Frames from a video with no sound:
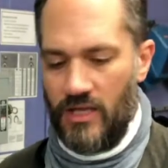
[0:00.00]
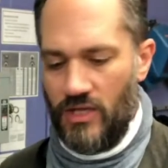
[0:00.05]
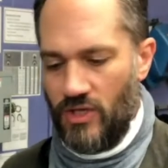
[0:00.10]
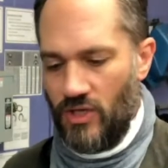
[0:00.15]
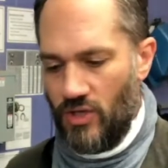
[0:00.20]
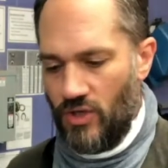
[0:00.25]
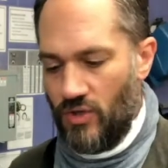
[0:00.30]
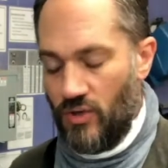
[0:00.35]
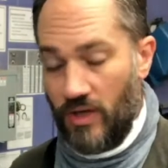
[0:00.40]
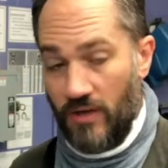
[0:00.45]

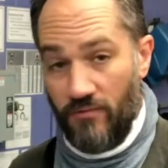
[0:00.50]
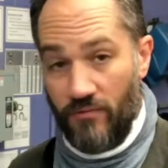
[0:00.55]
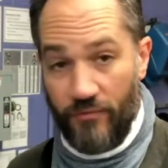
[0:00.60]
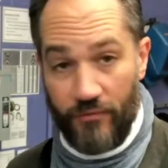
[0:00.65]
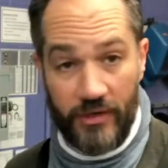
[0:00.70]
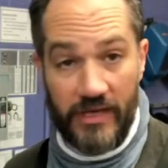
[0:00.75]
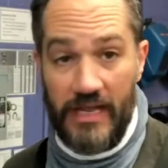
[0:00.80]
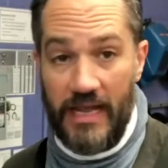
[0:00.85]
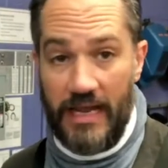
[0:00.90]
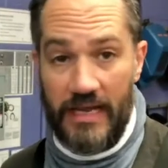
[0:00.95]
you can
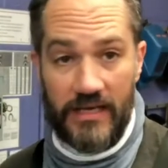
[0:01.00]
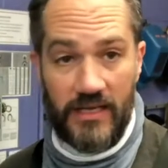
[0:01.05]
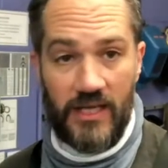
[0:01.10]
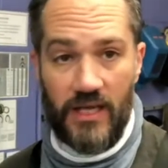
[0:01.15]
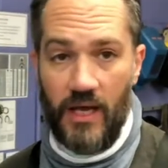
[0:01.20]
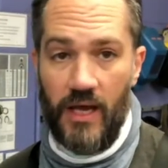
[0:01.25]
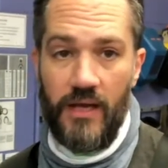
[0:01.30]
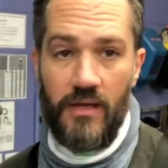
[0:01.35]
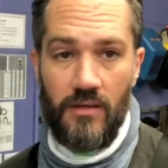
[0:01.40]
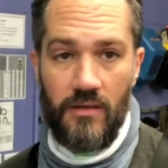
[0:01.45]
freehand a
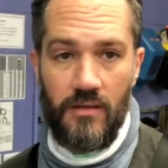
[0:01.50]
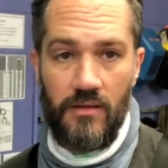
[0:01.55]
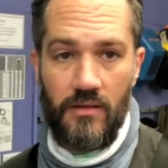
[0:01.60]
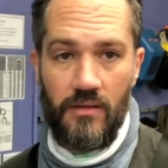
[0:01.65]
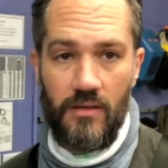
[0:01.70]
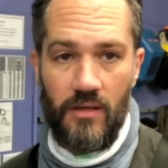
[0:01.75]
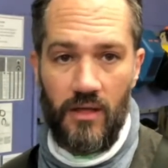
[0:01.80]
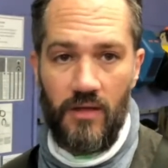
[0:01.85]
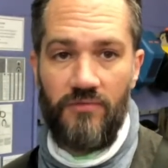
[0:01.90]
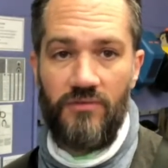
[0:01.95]
cut
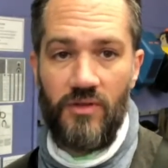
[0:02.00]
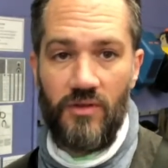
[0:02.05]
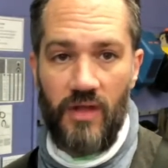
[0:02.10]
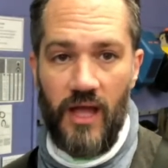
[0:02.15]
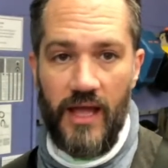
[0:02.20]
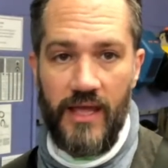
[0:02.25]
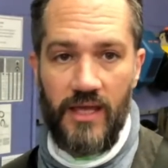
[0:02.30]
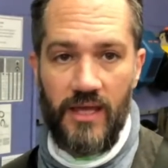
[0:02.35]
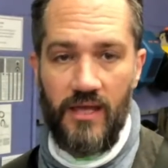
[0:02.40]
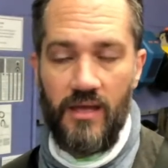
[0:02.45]
if you
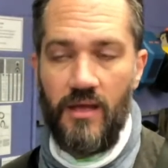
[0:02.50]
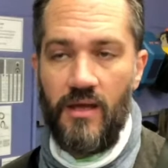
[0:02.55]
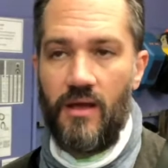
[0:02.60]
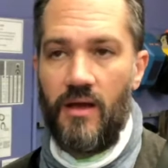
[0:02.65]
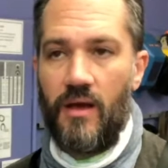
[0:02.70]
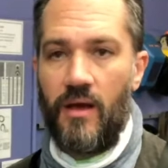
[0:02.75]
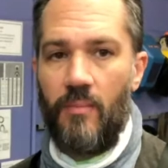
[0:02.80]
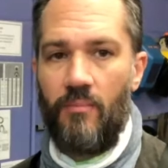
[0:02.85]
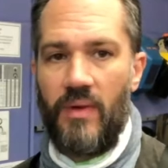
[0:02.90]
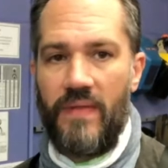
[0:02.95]
like,
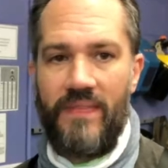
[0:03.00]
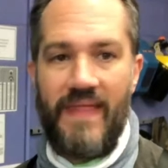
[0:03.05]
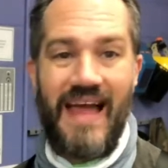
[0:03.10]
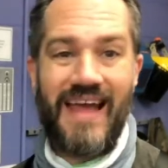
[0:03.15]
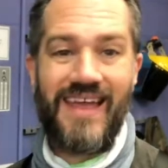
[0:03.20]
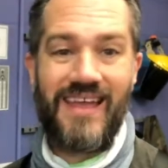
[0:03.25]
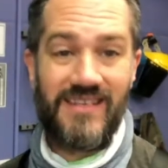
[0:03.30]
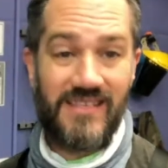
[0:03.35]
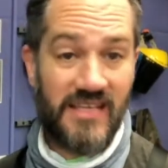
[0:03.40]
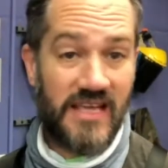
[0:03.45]
but that
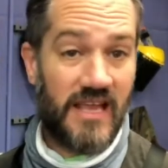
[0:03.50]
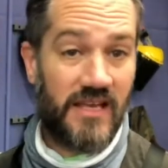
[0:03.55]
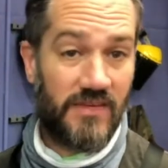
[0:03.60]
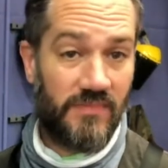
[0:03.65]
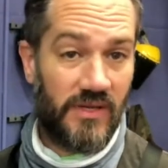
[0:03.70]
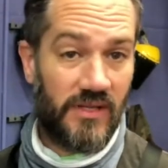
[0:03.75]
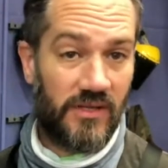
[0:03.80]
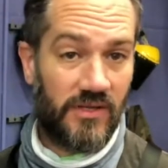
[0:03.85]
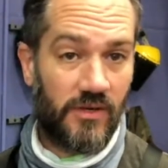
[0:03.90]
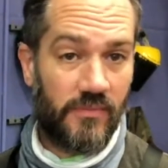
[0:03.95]
can tend to
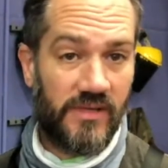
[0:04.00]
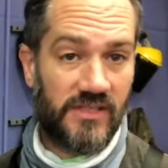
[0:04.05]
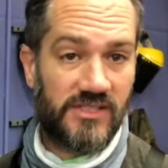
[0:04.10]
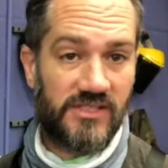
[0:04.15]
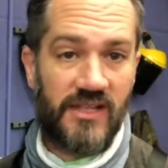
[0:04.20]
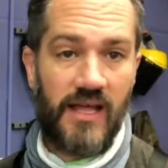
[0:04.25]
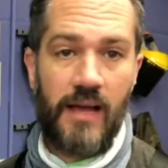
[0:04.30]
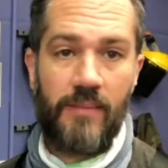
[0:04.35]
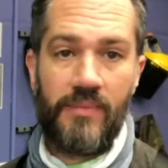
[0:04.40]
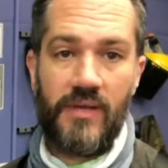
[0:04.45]
be a little bit
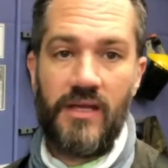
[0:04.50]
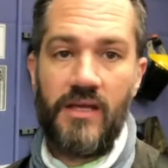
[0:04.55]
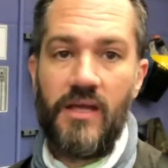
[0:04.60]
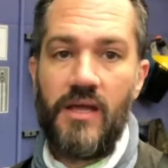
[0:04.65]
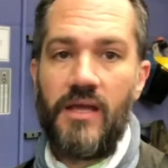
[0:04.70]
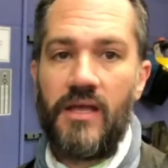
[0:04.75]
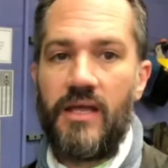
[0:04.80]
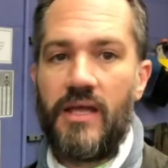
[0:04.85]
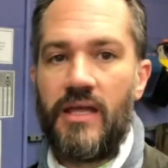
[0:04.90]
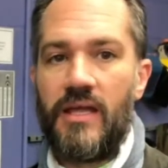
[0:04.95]
sloppy.
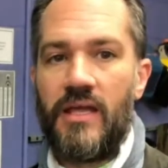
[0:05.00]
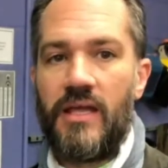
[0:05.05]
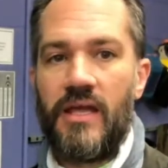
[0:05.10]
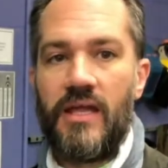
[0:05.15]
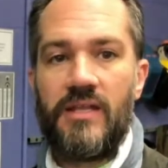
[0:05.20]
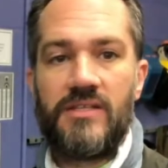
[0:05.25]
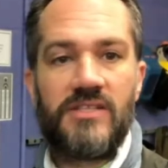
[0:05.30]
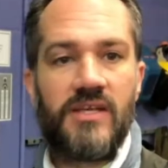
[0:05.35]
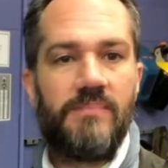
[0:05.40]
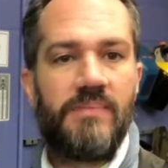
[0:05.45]

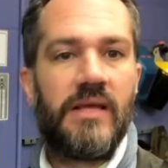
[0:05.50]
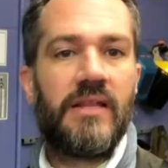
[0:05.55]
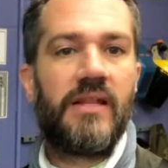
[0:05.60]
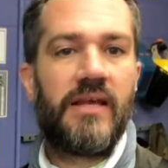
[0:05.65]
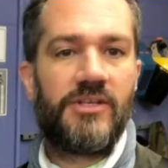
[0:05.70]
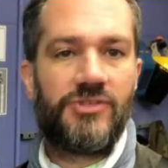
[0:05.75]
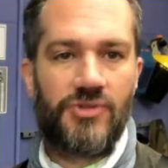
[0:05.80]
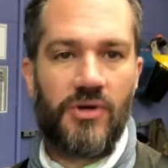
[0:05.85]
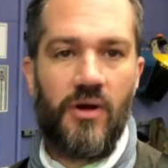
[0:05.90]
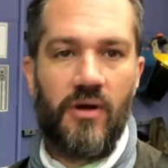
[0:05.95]
It's a bit
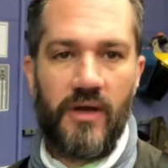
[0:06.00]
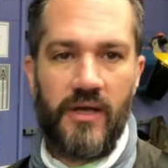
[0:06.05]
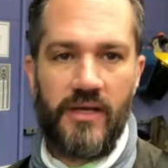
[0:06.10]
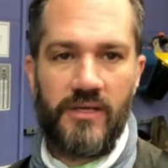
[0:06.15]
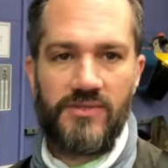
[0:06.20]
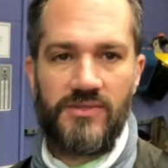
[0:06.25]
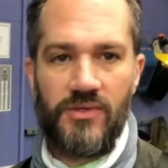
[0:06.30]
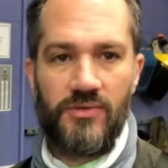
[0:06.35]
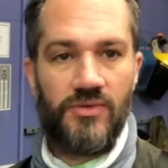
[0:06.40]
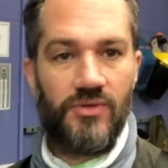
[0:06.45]
like drawing.
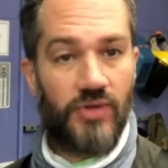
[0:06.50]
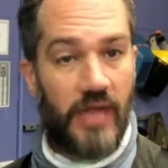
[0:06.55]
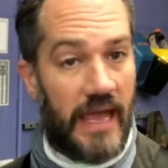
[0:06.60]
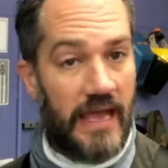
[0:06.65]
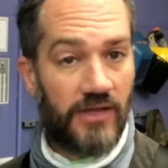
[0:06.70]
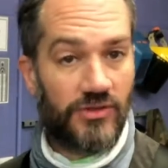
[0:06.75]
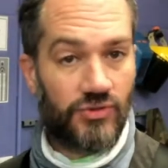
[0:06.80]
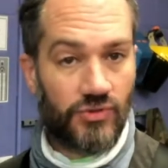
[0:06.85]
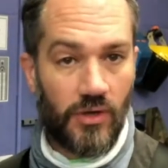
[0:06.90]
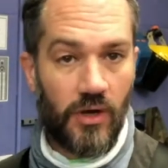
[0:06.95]
So you
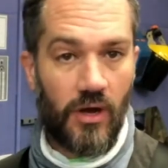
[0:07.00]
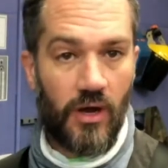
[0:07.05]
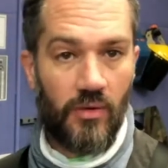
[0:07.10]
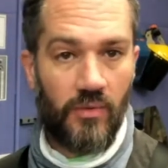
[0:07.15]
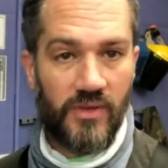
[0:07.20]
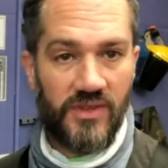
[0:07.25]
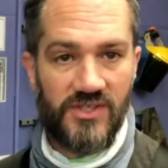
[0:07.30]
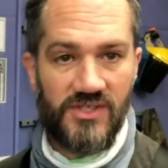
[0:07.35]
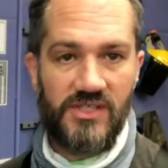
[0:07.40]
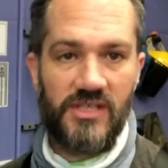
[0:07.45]
can draw
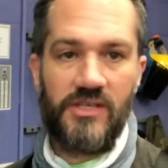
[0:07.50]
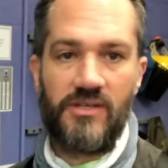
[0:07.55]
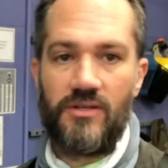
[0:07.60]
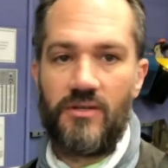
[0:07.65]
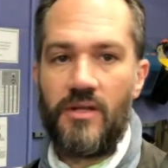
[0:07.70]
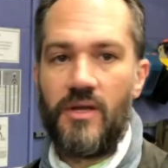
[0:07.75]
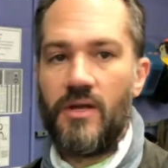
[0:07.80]
with steel,